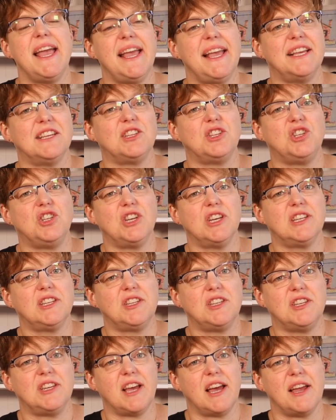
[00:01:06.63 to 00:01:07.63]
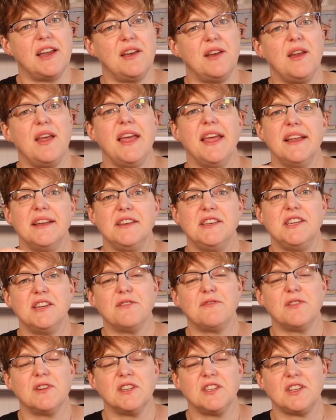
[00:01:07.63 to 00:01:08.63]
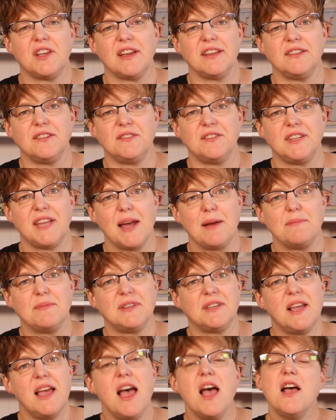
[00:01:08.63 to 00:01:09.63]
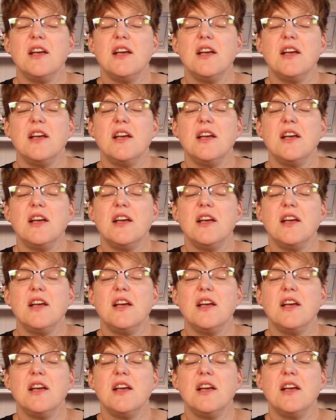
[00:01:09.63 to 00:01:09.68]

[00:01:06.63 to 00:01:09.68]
is just done in different size of steps.